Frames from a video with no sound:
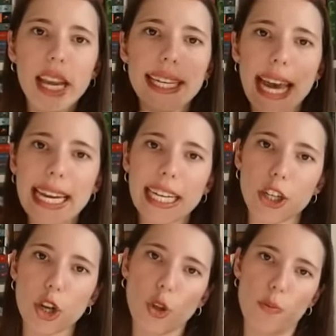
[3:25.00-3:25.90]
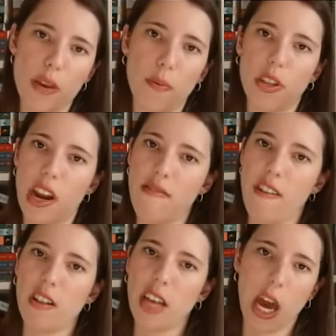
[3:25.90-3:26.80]
getting to know the people that I
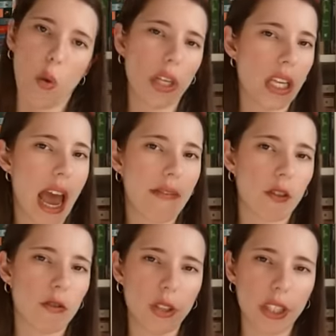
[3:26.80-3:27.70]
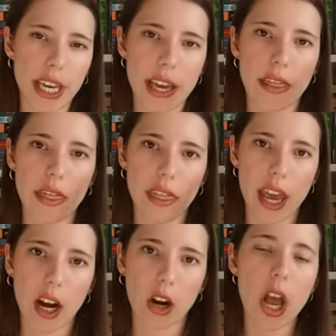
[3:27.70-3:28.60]
felt like I wasn't ever fully
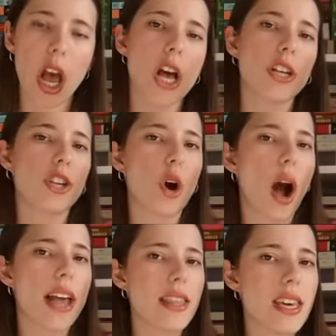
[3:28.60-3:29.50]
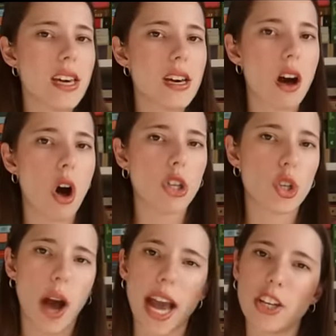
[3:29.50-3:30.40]
there. So I think
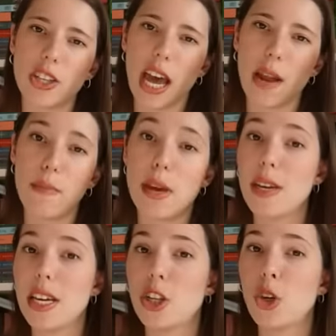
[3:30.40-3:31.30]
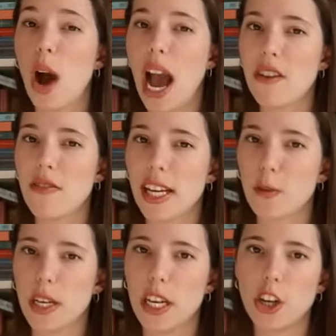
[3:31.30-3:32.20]
also I just had maybe too high of
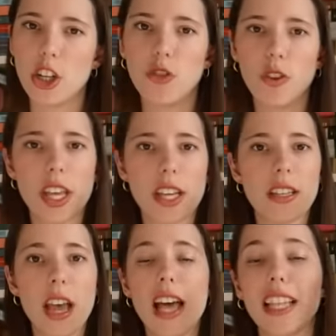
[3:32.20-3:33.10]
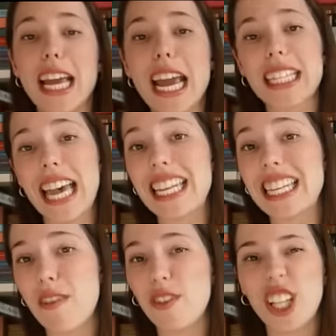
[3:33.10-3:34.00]
expectations for this. Like I said,
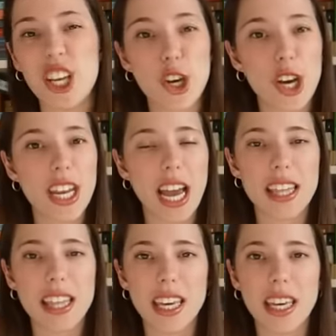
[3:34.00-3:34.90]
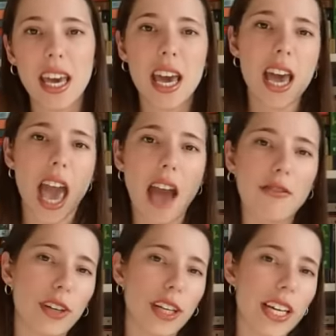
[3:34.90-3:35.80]
definitely good. I think
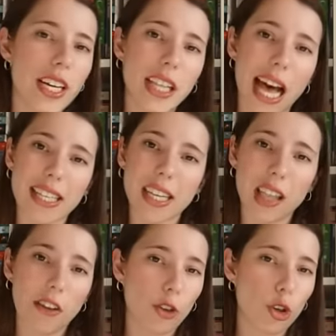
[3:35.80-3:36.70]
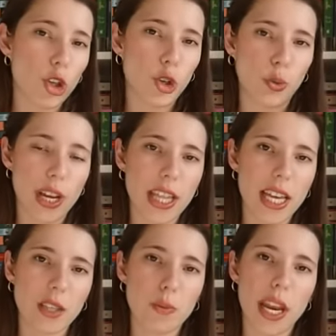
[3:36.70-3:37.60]
every classic lover should read
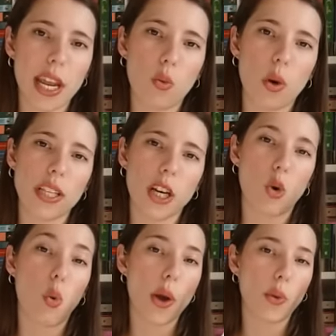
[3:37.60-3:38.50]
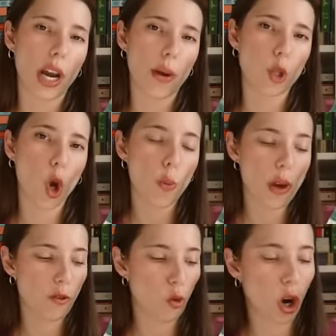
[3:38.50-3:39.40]
this, but it wasn't quite what I was
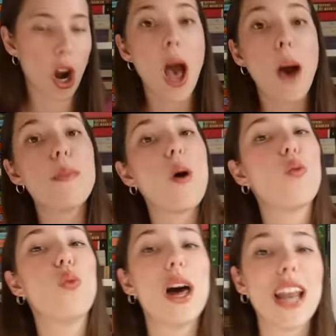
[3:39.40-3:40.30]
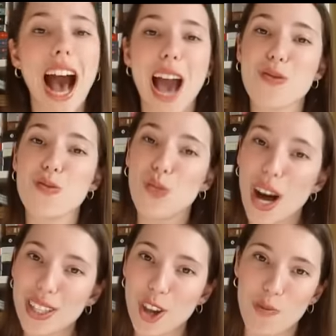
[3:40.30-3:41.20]
hoping for. But what I
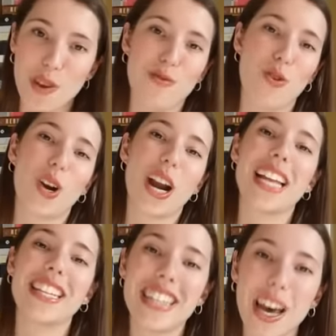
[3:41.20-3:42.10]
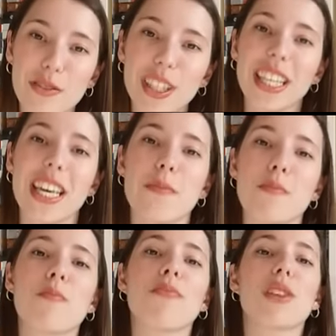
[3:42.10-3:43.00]
was hoping for and definitely
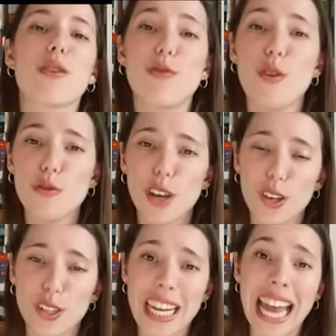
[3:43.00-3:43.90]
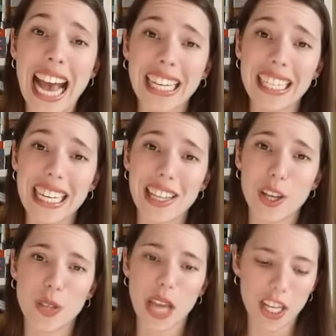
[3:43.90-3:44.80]
fulfilled and exceeded
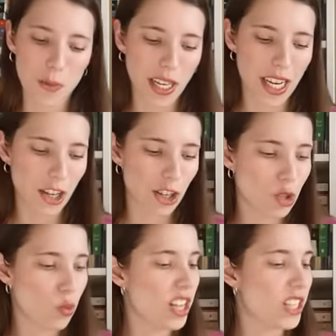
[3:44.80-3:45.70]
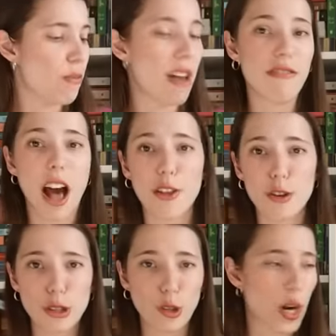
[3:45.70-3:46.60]
those expectations was My
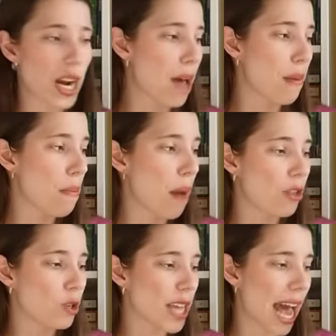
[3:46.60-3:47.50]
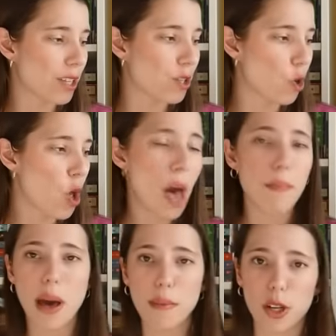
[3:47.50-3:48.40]
Father's Glory and My Mother's Castle
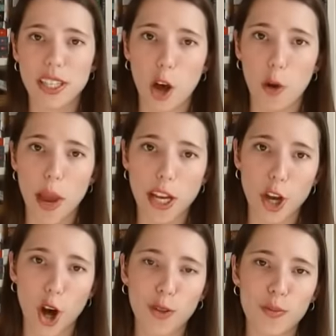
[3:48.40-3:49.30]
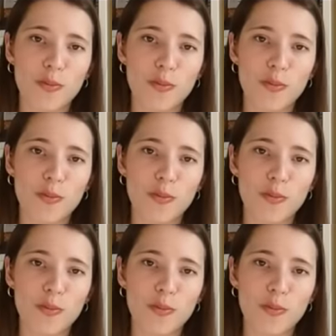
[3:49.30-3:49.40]
by Marcel Pagnol.